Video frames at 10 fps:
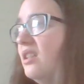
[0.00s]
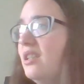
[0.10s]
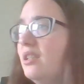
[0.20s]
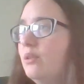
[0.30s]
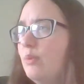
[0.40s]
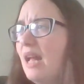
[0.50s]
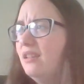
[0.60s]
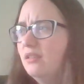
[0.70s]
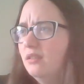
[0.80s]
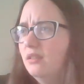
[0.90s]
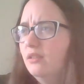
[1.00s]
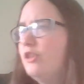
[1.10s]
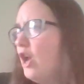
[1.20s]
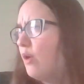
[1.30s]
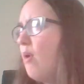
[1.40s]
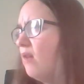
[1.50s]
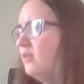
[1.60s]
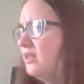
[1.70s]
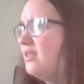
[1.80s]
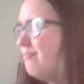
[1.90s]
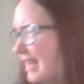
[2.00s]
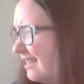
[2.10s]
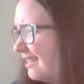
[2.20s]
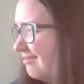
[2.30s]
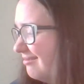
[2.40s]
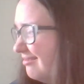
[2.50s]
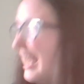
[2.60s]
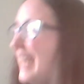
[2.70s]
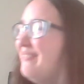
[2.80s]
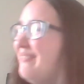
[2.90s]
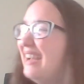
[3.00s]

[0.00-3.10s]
Well, no older than me, anyway.